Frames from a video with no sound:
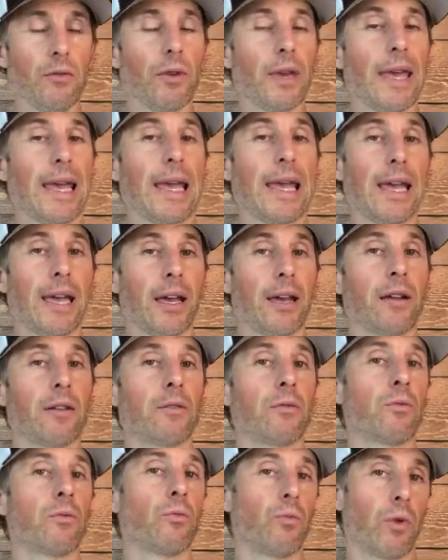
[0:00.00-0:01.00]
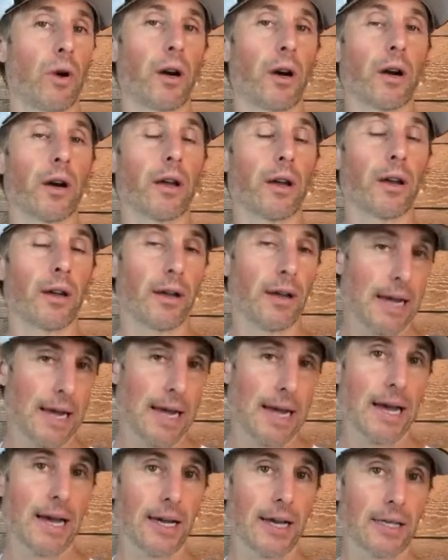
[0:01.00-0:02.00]
can work
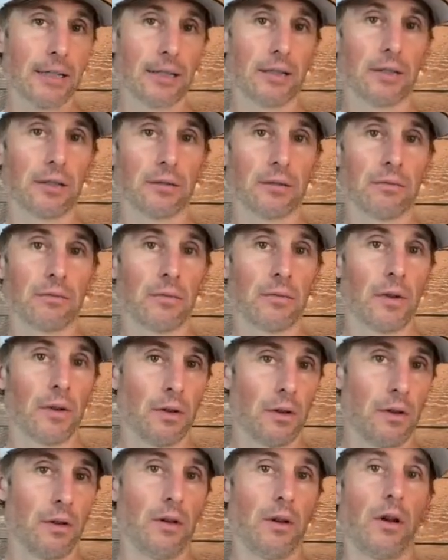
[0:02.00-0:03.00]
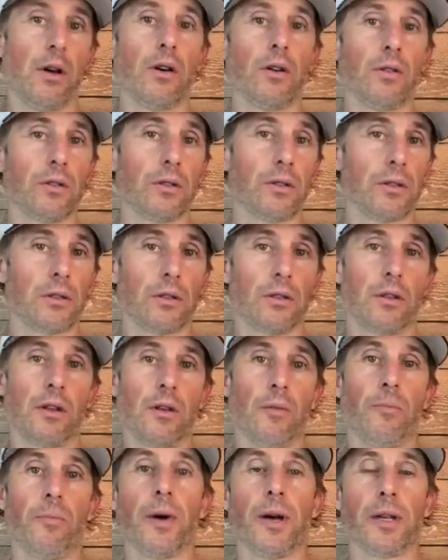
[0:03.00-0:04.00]
as a host, a
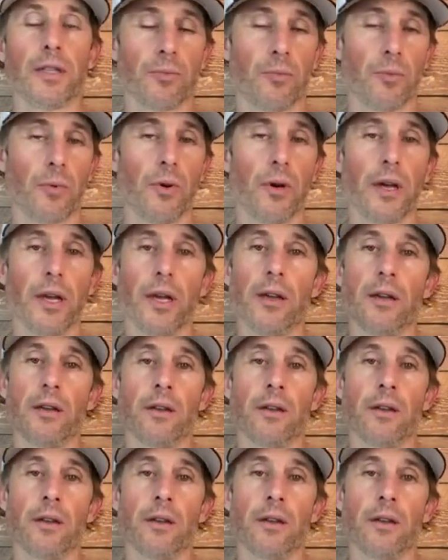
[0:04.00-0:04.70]
busboy,